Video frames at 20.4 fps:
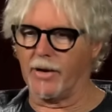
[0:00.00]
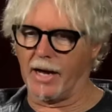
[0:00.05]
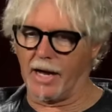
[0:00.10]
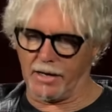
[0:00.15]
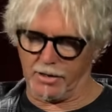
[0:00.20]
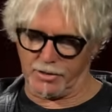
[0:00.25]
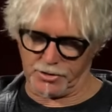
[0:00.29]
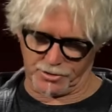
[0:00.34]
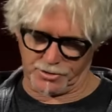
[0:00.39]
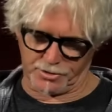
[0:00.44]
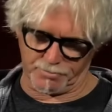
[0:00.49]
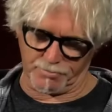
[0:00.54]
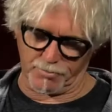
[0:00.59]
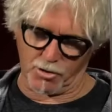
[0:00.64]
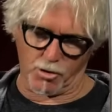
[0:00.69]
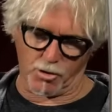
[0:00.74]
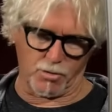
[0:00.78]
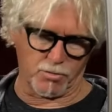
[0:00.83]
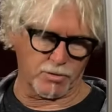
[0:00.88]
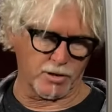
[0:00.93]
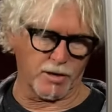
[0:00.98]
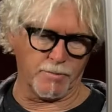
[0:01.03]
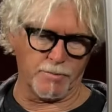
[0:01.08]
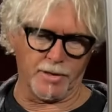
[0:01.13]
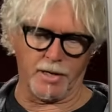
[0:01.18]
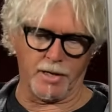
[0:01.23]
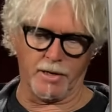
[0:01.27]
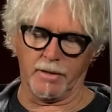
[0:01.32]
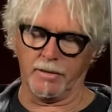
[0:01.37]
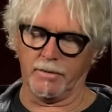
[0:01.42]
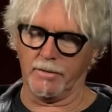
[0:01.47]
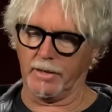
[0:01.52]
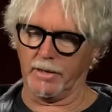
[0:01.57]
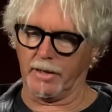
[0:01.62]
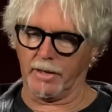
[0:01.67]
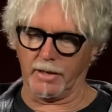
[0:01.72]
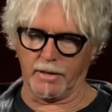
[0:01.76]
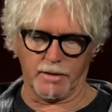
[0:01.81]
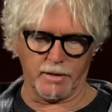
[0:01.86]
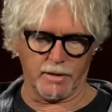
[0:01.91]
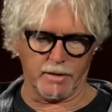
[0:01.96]
Tommy Ross, and
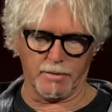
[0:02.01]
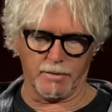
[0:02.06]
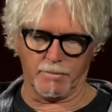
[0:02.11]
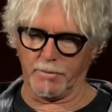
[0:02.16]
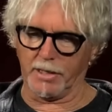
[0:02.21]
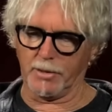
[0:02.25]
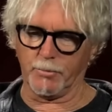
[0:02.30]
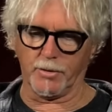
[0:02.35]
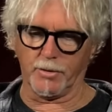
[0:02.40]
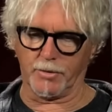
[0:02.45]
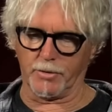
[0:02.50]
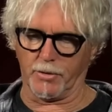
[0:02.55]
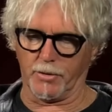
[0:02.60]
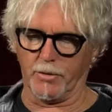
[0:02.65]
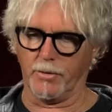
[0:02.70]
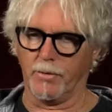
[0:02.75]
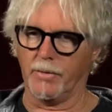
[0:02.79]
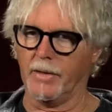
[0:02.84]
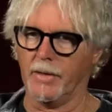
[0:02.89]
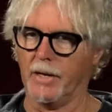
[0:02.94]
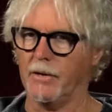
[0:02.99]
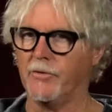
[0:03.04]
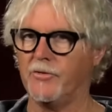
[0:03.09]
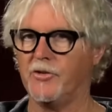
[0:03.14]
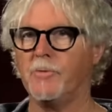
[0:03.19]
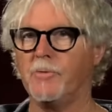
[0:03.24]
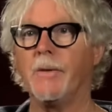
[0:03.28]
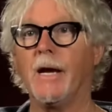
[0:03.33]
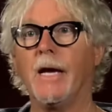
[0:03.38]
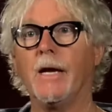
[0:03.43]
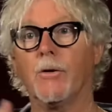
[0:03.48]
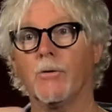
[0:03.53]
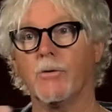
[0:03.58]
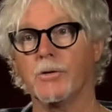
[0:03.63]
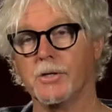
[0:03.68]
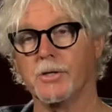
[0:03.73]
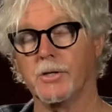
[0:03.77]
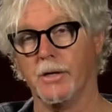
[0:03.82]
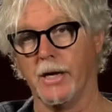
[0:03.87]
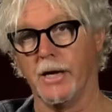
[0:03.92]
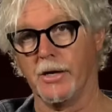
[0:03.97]
appeared in other notable films such
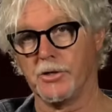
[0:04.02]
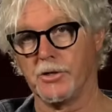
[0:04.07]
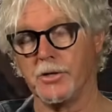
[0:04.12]
as Big